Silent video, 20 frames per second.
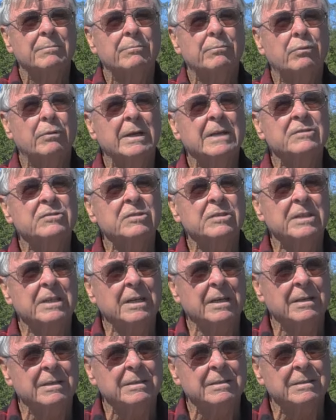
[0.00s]

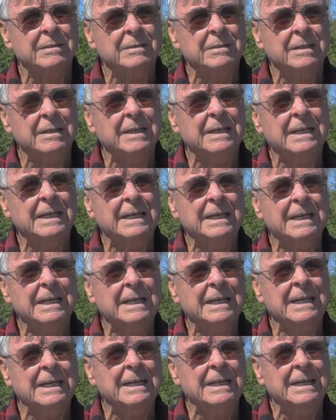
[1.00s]
President,
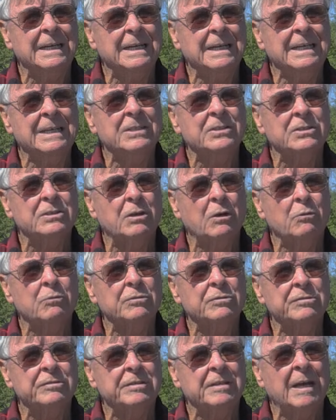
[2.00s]
East
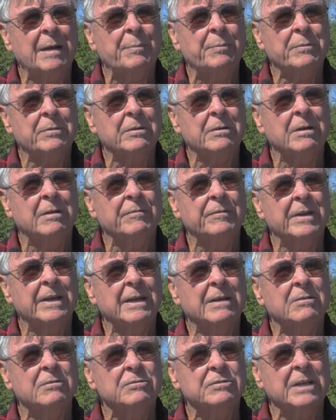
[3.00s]
Coast chapter of the
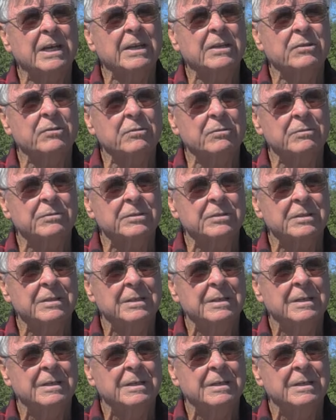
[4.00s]
Hells Angels.